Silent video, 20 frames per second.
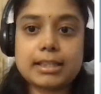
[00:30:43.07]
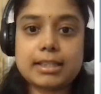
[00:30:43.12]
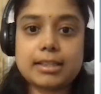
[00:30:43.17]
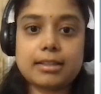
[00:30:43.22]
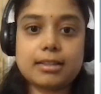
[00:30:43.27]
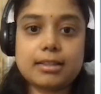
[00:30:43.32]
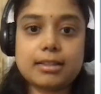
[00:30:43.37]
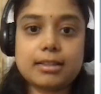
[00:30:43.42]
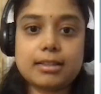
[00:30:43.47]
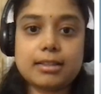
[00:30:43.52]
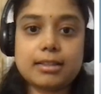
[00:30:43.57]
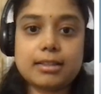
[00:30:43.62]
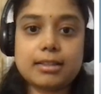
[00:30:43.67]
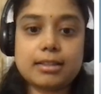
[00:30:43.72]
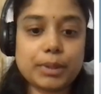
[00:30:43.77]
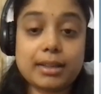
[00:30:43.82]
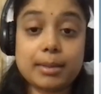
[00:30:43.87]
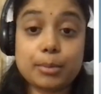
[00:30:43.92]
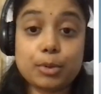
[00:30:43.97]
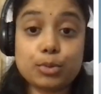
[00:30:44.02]
This
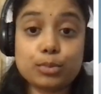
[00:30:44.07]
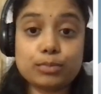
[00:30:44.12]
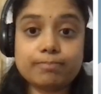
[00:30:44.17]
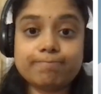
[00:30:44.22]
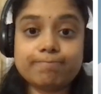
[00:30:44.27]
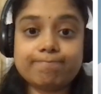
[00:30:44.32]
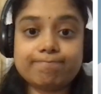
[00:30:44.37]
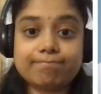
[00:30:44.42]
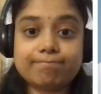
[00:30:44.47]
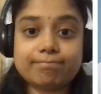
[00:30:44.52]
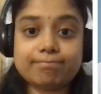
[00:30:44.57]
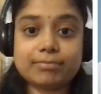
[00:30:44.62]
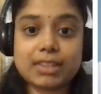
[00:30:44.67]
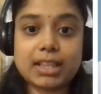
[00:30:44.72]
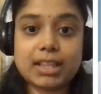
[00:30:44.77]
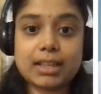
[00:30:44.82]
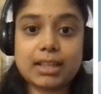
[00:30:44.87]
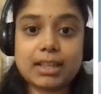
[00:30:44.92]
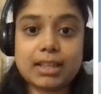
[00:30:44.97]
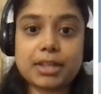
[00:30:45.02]
is the quick
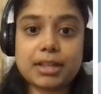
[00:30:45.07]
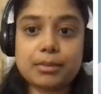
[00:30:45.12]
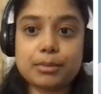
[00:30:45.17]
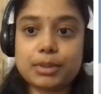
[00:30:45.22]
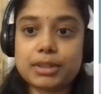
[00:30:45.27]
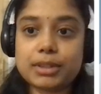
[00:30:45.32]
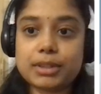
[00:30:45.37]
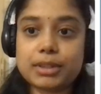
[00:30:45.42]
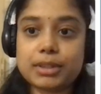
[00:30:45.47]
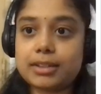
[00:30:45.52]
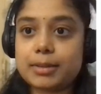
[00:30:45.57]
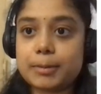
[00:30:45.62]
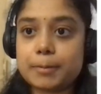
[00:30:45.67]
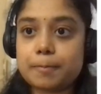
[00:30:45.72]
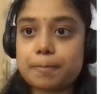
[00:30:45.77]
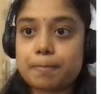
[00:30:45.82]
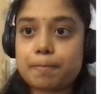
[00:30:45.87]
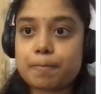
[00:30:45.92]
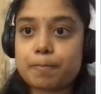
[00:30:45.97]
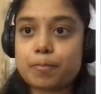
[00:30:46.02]
demo. I am
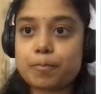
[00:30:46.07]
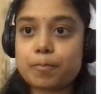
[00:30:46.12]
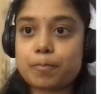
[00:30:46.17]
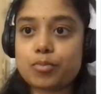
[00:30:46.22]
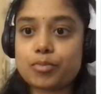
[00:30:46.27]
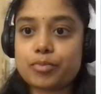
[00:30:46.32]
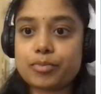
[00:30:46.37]
done with it.